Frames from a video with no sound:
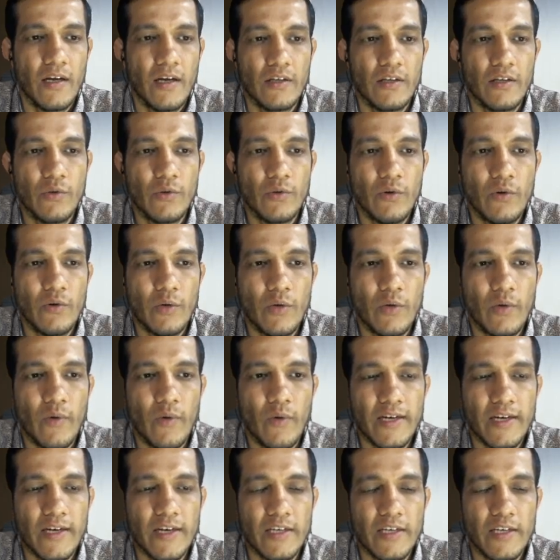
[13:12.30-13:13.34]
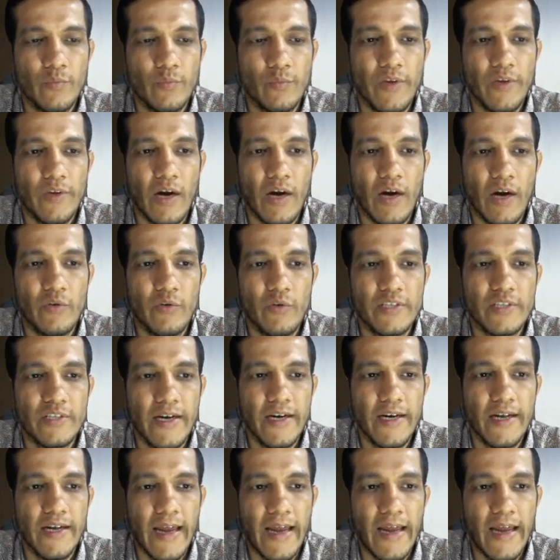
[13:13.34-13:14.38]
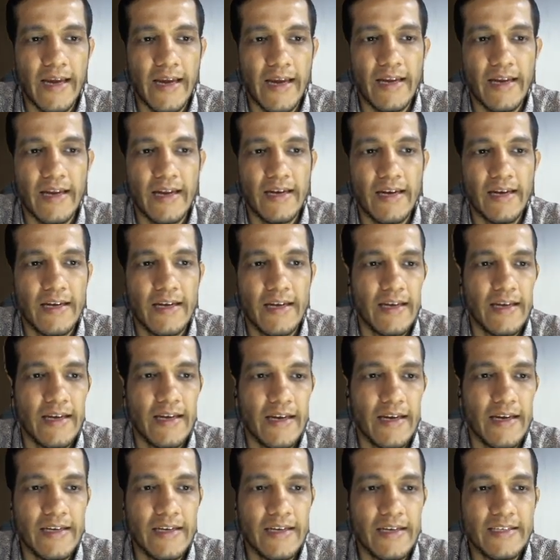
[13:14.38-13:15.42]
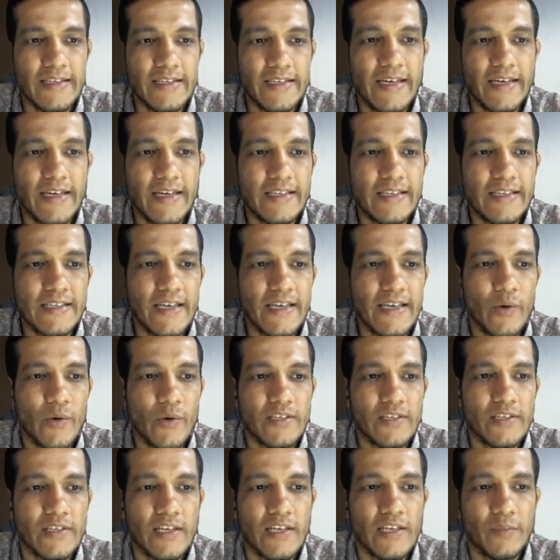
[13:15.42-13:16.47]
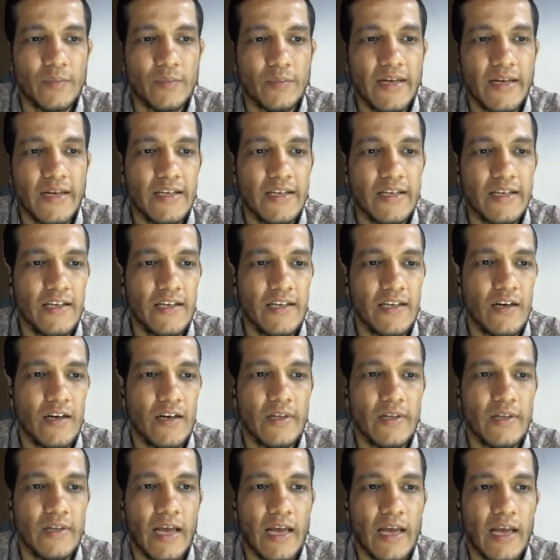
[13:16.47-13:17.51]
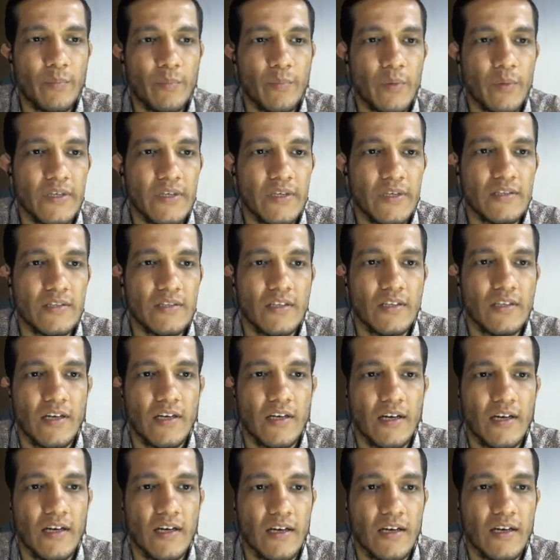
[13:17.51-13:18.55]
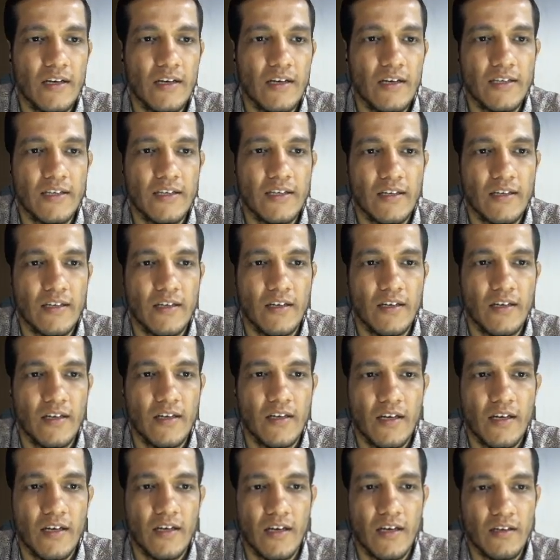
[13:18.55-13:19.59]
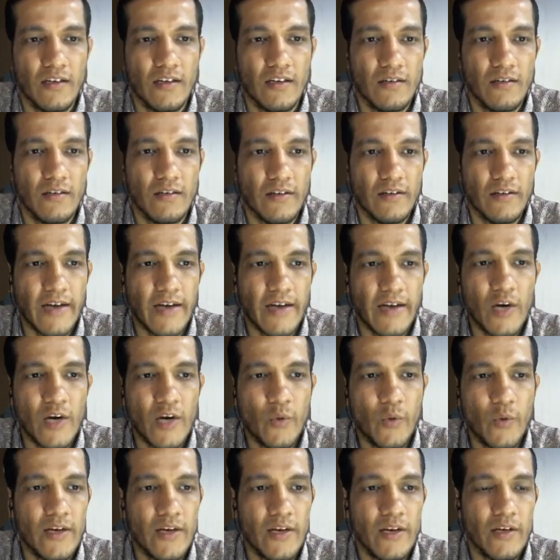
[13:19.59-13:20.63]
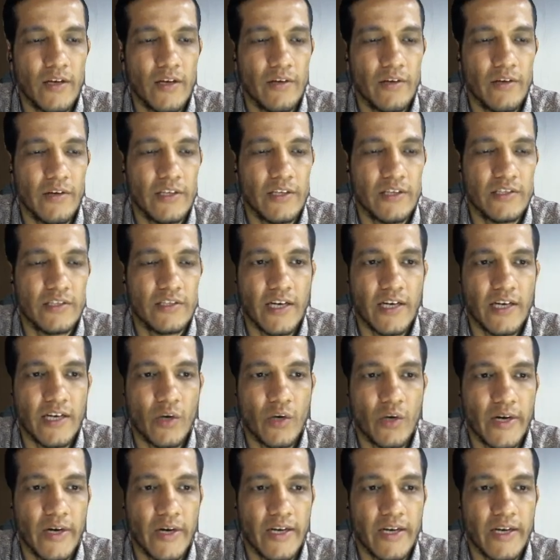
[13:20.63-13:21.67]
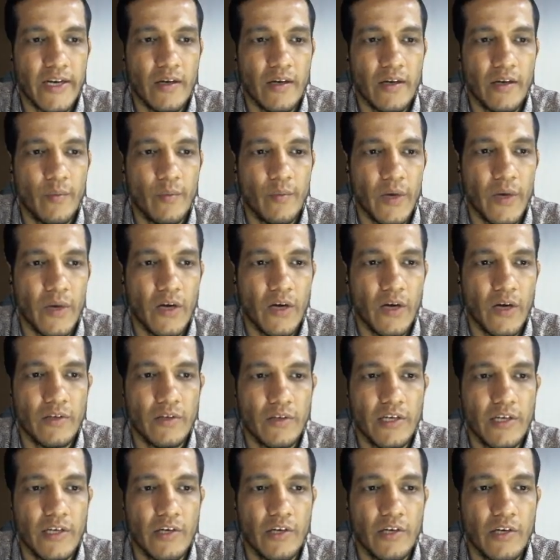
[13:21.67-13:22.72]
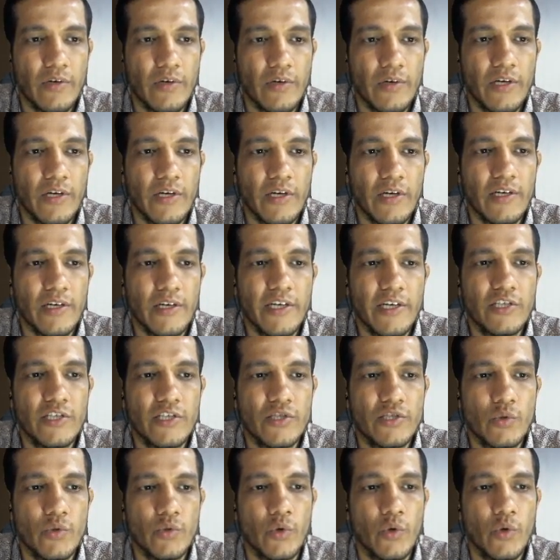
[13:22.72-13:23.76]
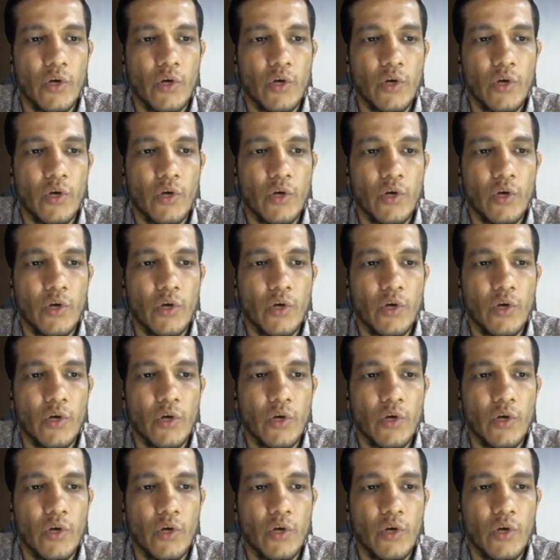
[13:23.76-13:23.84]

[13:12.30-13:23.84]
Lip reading: Though the water is moving outside, again it creates a rotational speed here with the help of this guide wheel is started rotating, because it needs to